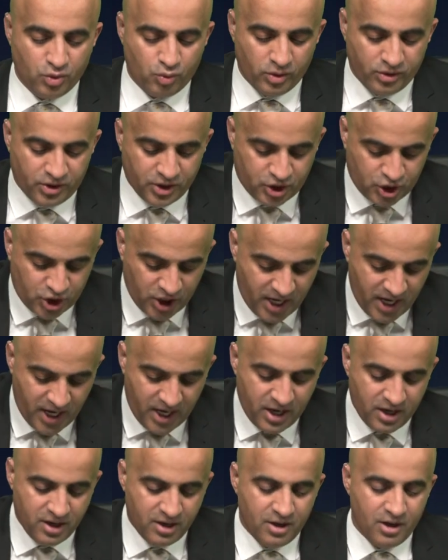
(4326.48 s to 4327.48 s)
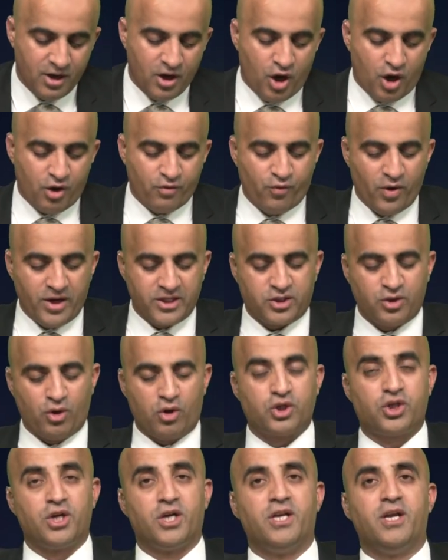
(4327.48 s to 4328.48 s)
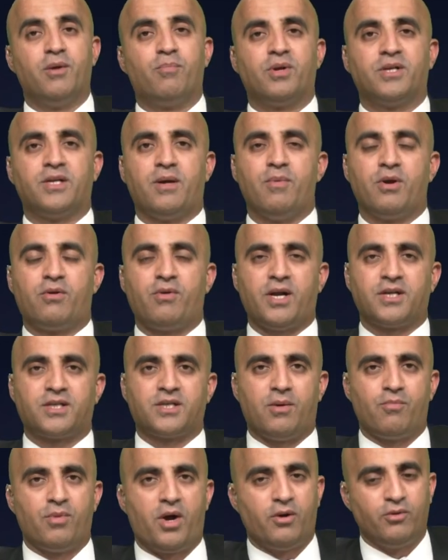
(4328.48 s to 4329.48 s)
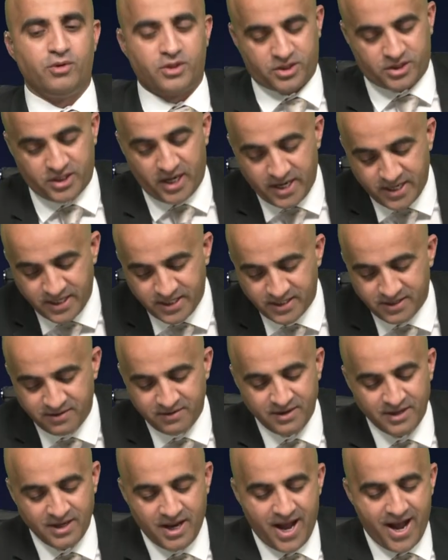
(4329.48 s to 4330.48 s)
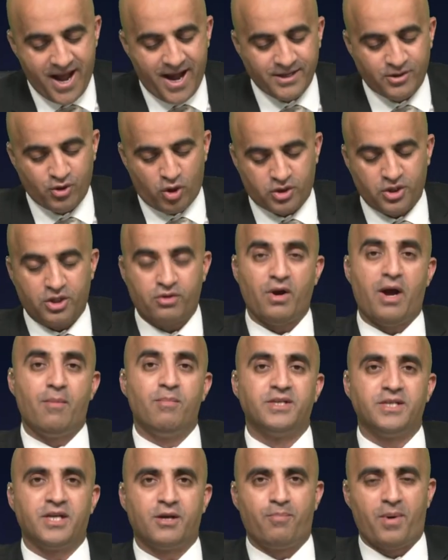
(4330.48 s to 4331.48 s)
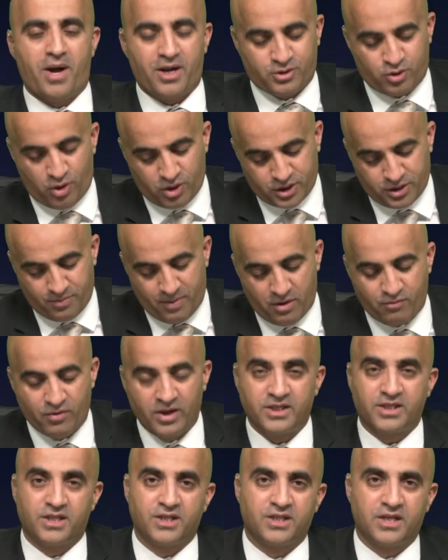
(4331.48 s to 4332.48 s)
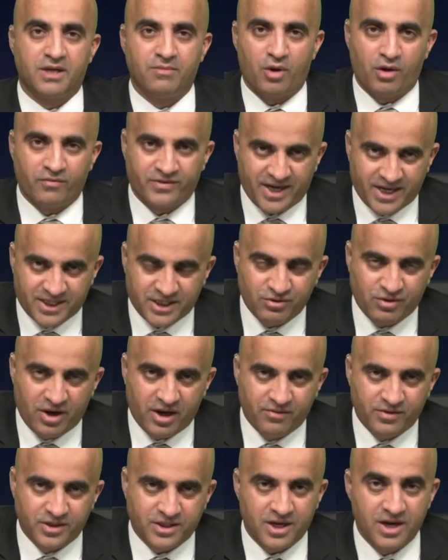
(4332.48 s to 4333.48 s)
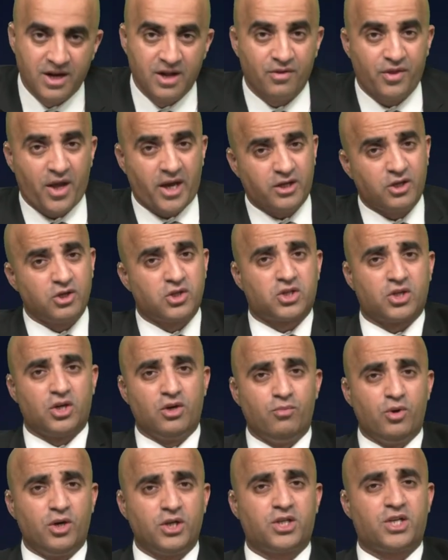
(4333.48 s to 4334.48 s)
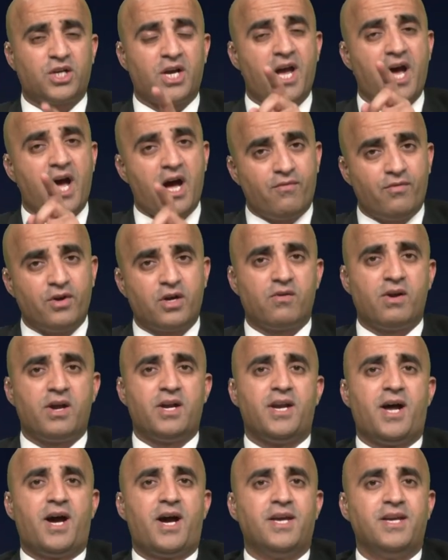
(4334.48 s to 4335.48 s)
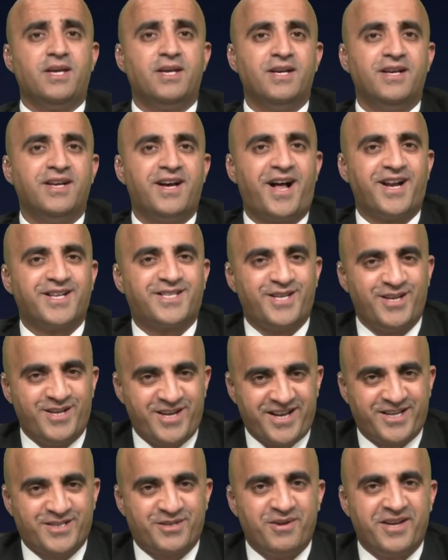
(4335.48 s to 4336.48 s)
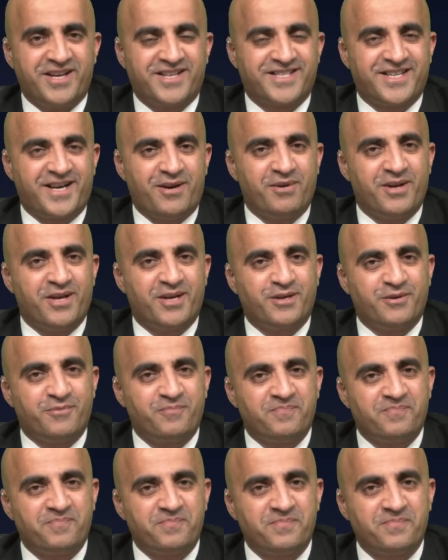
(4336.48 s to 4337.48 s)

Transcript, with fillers: with the chair of West Yorkshire Liberal Democrats, Kamran Hussein. And Dr. Karamat Iqbal talks about racism of taxi drivers. Thank you so much. Have a great night. I'll see you next week. Assalamu alaikum.